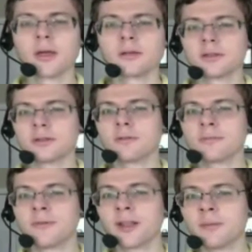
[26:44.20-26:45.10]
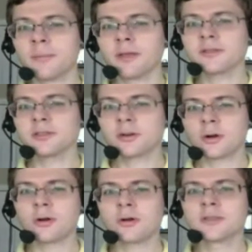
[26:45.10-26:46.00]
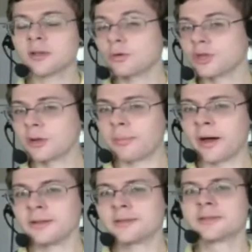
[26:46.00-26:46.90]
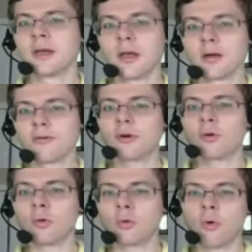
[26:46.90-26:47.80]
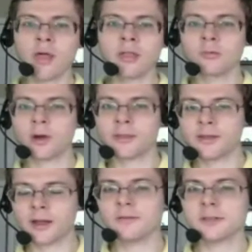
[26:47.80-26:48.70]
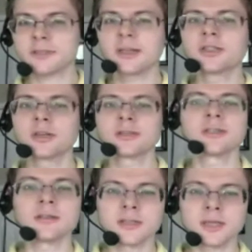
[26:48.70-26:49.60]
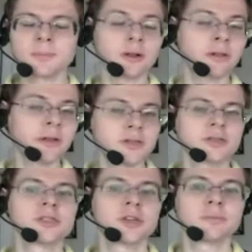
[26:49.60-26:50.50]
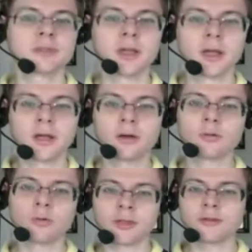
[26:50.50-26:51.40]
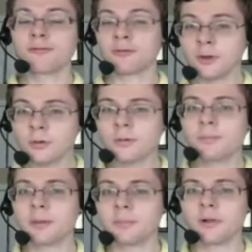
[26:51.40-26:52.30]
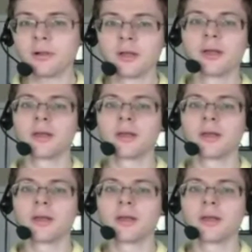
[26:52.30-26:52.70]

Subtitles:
So developing strong social bonds through one-on-one conversations and deep relationships with fewer people